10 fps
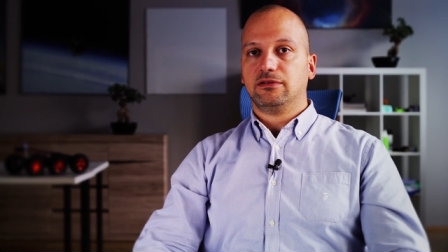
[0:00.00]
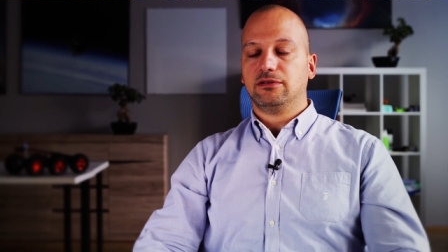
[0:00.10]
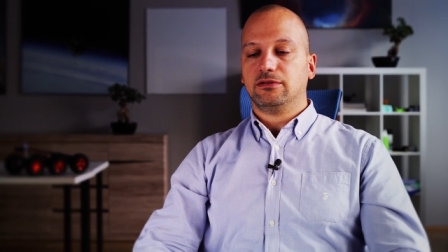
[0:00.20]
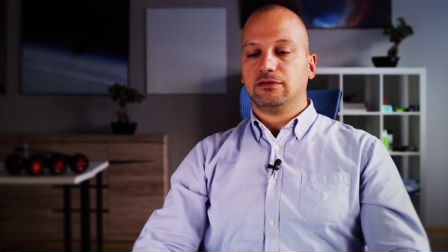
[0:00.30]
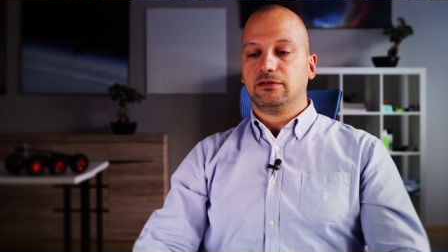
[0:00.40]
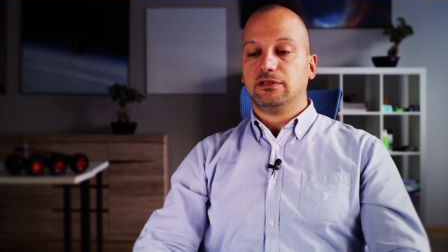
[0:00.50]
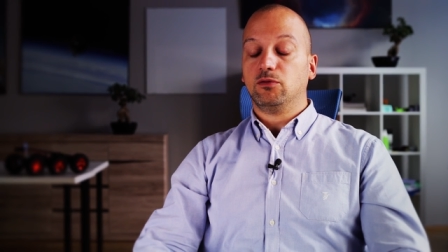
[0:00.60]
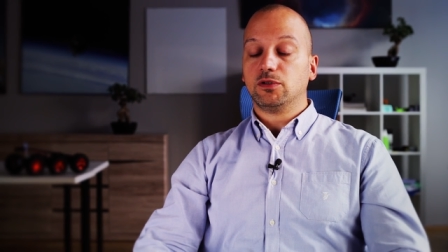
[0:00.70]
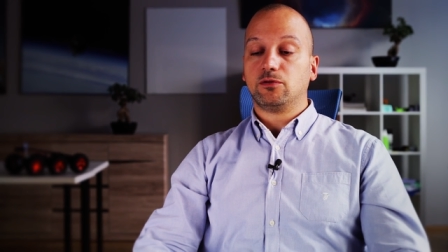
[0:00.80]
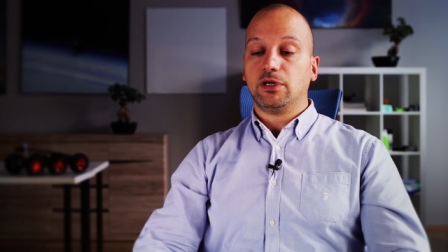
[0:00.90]
The, there
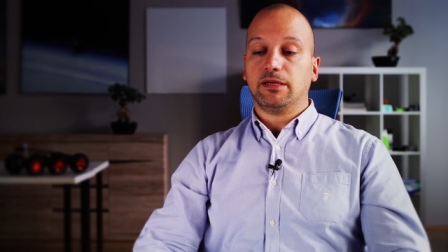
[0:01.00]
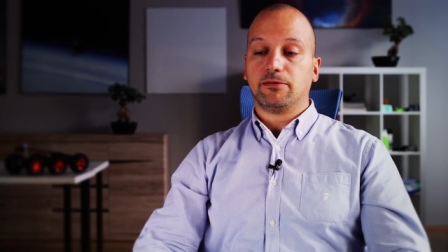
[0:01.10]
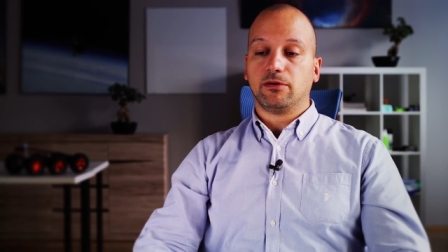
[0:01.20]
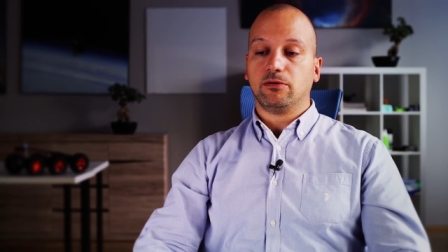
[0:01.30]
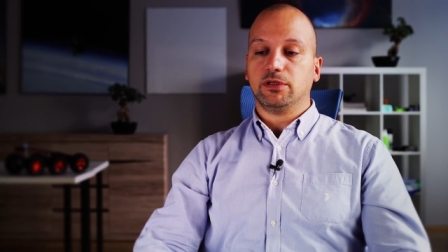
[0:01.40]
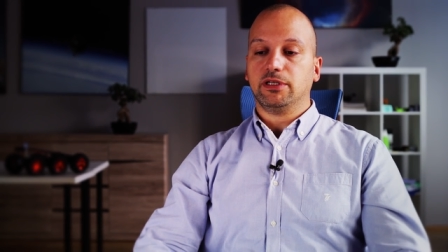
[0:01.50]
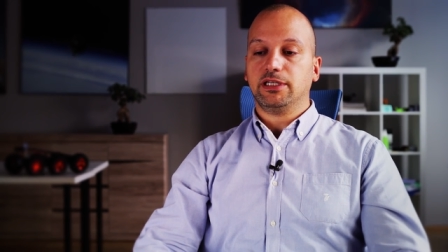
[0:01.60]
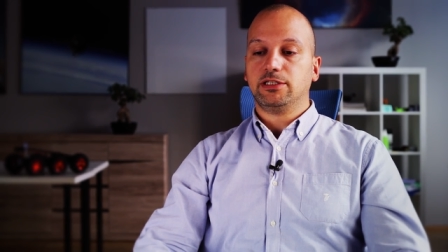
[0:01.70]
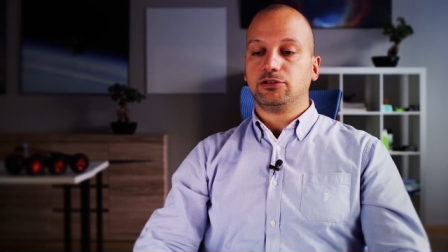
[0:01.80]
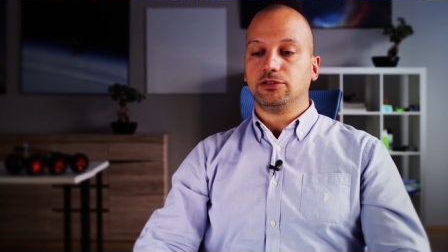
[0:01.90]
was really a problem with the
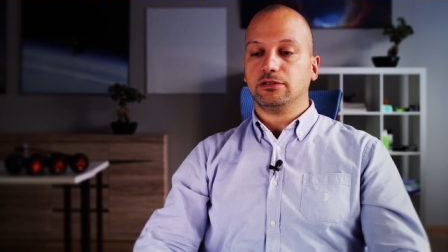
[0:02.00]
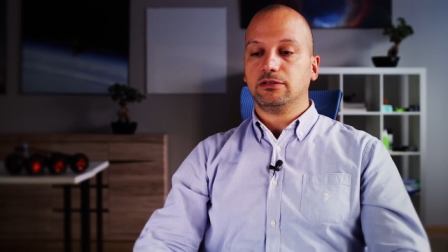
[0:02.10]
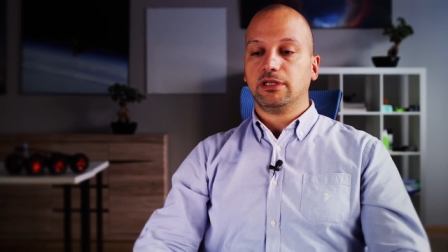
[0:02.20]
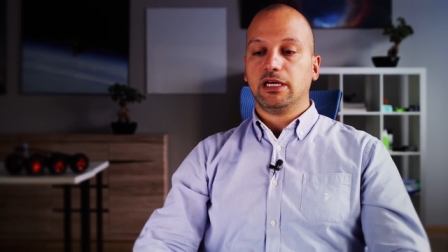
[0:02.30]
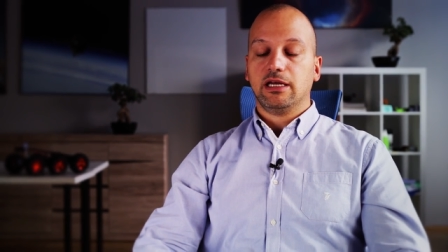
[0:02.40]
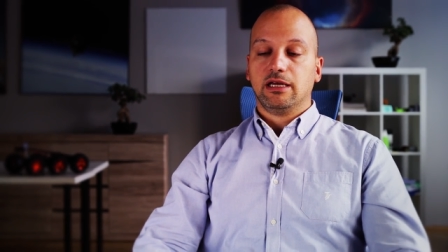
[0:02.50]
heat shield,